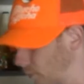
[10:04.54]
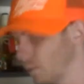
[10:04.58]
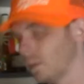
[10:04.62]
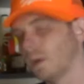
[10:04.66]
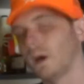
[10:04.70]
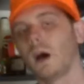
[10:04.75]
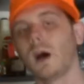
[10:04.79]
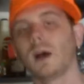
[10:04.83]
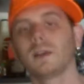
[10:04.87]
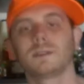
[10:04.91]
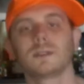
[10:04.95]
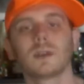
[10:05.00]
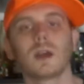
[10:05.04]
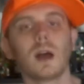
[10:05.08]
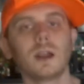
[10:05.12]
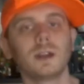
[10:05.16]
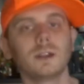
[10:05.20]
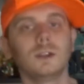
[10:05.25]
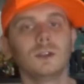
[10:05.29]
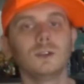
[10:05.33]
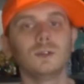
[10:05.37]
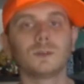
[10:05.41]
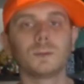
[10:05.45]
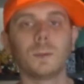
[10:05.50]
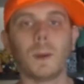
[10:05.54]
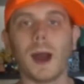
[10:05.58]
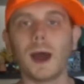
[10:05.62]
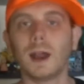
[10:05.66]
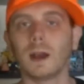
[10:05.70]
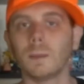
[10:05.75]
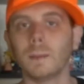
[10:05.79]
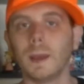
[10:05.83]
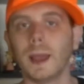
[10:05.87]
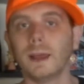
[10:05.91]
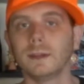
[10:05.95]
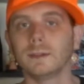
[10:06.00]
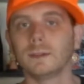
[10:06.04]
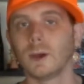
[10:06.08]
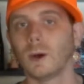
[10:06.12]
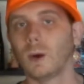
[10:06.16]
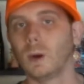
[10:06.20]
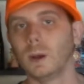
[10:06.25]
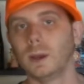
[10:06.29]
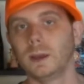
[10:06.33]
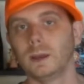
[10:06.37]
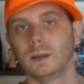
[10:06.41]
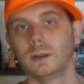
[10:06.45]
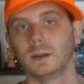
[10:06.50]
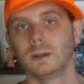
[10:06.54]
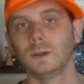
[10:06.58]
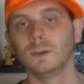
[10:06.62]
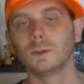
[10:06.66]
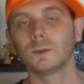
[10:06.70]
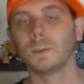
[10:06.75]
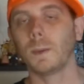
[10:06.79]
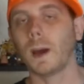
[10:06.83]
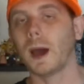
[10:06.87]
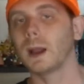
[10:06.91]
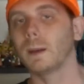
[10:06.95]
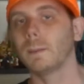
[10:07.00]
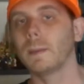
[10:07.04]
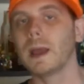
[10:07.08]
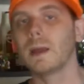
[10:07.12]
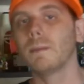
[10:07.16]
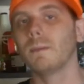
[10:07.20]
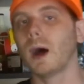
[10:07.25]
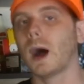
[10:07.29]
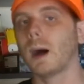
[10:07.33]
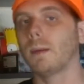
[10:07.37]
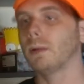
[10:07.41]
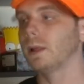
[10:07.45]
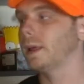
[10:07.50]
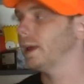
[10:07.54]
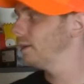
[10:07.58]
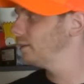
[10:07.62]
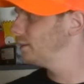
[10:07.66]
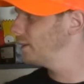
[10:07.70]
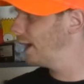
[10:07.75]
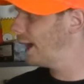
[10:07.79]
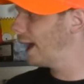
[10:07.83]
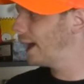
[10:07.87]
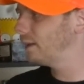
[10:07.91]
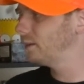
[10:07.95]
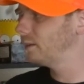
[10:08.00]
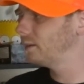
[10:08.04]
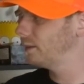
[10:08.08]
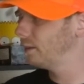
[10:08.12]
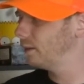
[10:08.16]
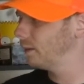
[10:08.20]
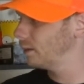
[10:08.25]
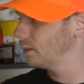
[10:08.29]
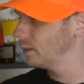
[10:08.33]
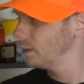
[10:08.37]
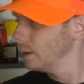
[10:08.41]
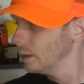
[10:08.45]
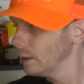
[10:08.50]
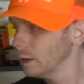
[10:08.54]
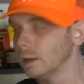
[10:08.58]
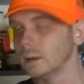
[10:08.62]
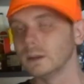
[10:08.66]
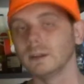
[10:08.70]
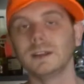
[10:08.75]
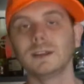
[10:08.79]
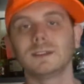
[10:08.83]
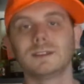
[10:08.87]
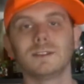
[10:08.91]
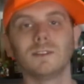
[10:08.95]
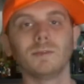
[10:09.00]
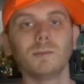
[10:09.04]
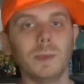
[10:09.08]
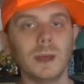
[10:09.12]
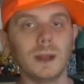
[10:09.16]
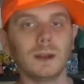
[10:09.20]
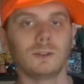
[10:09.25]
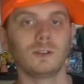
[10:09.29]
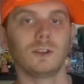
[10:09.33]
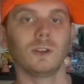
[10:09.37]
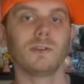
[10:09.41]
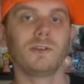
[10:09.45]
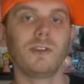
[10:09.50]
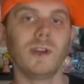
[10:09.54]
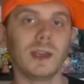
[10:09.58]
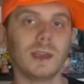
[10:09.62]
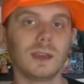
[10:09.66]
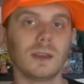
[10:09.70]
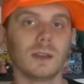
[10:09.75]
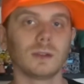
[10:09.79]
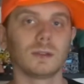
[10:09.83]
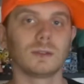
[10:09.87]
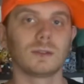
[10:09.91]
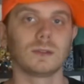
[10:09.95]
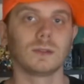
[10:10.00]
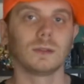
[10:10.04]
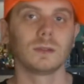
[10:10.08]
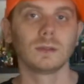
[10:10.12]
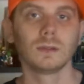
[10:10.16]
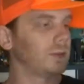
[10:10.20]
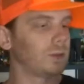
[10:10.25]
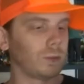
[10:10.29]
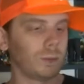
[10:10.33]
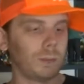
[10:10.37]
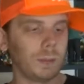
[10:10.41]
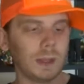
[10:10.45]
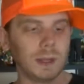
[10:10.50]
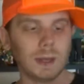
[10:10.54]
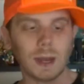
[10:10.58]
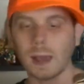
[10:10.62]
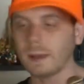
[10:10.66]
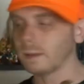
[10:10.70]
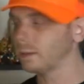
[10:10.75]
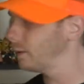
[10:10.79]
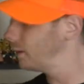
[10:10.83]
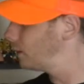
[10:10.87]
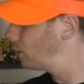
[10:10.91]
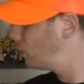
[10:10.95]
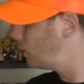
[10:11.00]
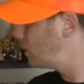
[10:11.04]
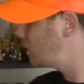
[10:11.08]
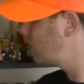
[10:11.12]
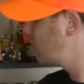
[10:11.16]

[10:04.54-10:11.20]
Also got a new Spider-Man toy. New Spider-Man bobblehead to add to the list of miniature figures. This will be a nice little one